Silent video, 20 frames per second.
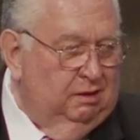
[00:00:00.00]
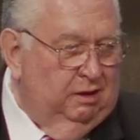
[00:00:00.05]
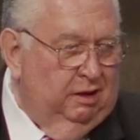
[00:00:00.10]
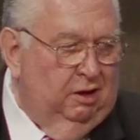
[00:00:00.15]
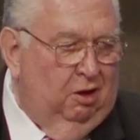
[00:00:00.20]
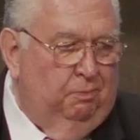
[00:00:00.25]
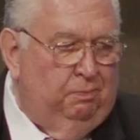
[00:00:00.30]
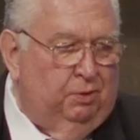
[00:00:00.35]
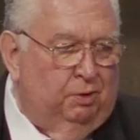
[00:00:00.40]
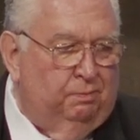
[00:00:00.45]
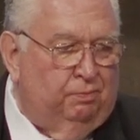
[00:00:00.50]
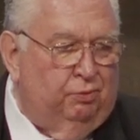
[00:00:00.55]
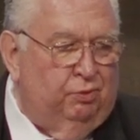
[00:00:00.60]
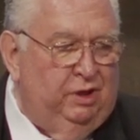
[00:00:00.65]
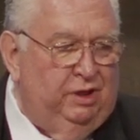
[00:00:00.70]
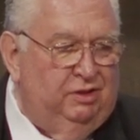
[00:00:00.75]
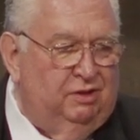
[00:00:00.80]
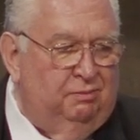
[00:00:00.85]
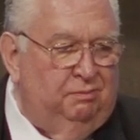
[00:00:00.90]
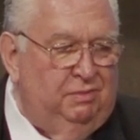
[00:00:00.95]
To help her
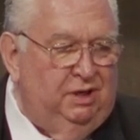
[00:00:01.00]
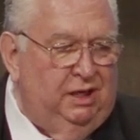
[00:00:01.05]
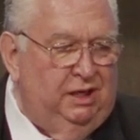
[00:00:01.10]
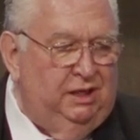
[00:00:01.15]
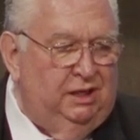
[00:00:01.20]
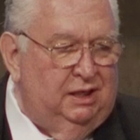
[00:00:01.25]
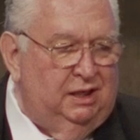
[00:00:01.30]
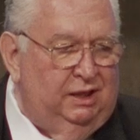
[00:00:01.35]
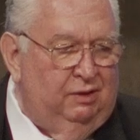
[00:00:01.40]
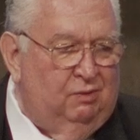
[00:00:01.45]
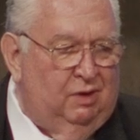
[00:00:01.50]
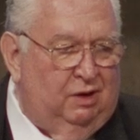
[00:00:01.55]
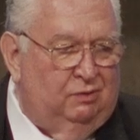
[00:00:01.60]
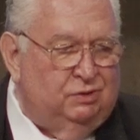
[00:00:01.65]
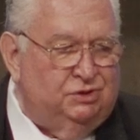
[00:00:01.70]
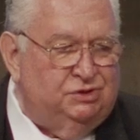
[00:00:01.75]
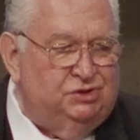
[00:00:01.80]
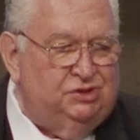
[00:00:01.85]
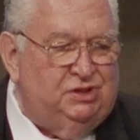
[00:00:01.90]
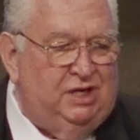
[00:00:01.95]
breathe immediately while
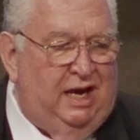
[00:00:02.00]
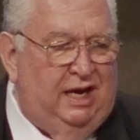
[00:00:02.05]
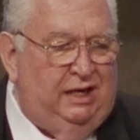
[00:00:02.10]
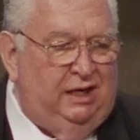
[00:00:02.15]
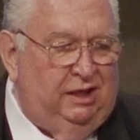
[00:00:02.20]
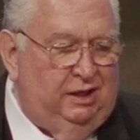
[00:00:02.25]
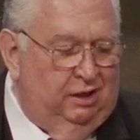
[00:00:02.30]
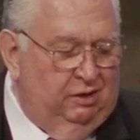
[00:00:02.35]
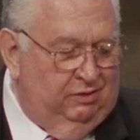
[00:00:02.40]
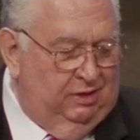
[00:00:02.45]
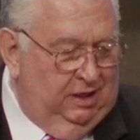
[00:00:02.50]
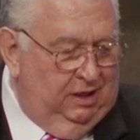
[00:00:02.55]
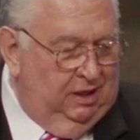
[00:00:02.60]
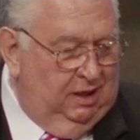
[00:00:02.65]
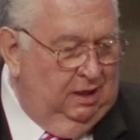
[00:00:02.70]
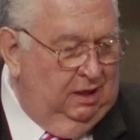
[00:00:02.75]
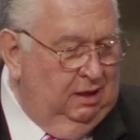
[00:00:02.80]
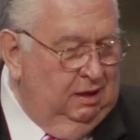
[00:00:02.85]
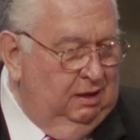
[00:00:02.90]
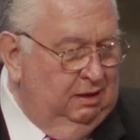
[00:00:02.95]
we're standing there,
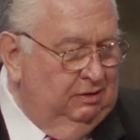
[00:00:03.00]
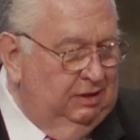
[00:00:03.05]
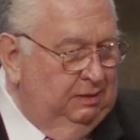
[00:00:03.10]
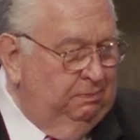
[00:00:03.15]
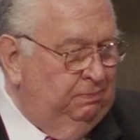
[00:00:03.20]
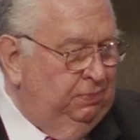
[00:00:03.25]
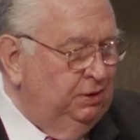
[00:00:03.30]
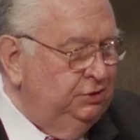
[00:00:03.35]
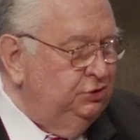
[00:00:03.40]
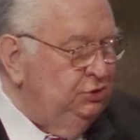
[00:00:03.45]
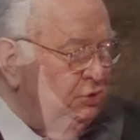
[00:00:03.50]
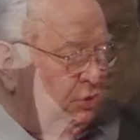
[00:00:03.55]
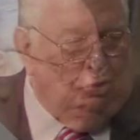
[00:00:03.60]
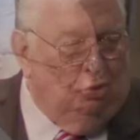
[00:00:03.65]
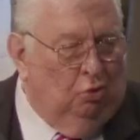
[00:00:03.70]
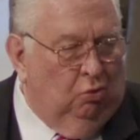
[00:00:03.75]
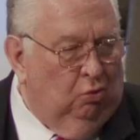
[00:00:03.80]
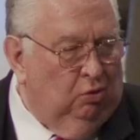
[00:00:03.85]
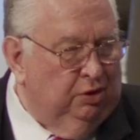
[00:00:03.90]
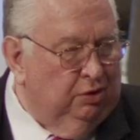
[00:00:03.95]
they punched a
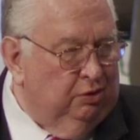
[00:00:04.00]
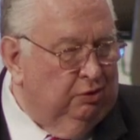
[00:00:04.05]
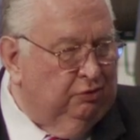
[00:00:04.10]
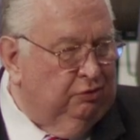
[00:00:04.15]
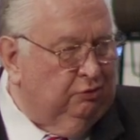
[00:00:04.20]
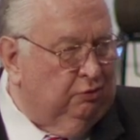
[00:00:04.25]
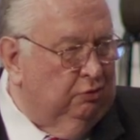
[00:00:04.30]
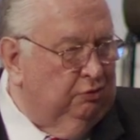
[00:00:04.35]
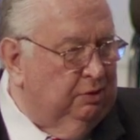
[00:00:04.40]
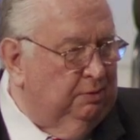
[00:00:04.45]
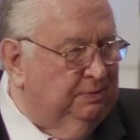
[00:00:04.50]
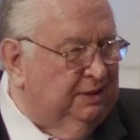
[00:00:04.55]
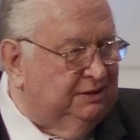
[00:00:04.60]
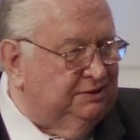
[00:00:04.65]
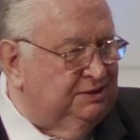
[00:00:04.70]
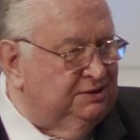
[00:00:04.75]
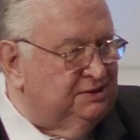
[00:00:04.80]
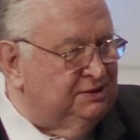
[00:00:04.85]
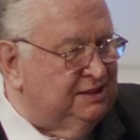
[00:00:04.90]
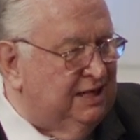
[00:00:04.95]
hole in her throat
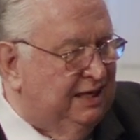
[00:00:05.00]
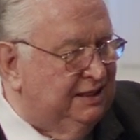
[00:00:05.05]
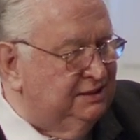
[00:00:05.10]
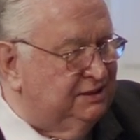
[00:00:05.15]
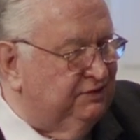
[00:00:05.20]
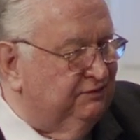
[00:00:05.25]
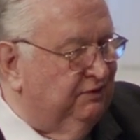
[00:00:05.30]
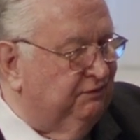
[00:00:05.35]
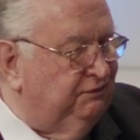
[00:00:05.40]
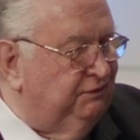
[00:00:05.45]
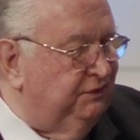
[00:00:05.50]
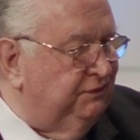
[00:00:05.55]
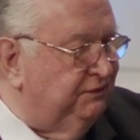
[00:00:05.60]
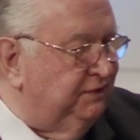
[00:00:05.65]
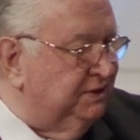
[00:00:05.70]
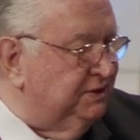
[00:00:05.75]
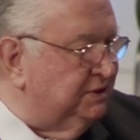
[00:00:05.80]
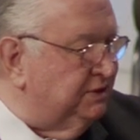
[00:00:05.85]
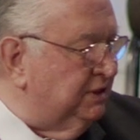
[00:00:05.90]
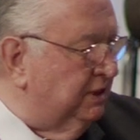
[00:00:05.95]
about the size of a
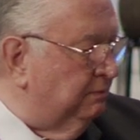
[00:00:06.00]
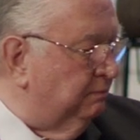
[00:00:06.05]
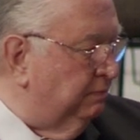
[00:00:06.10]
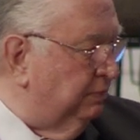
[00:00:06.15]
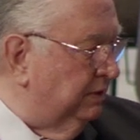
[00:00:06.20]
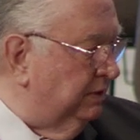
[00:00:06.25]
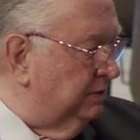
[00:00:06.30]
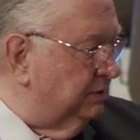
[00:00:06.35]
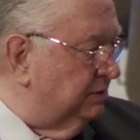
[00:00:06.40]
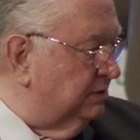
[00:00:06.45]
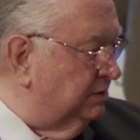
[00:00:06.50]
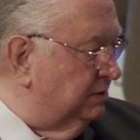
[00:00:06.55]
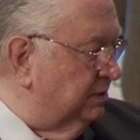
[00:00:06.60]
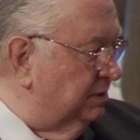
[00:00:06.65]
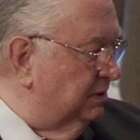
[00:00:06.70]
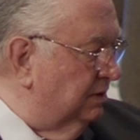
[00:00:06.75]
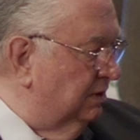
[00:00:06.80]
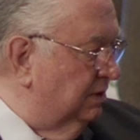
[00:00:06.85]
50-cent piece.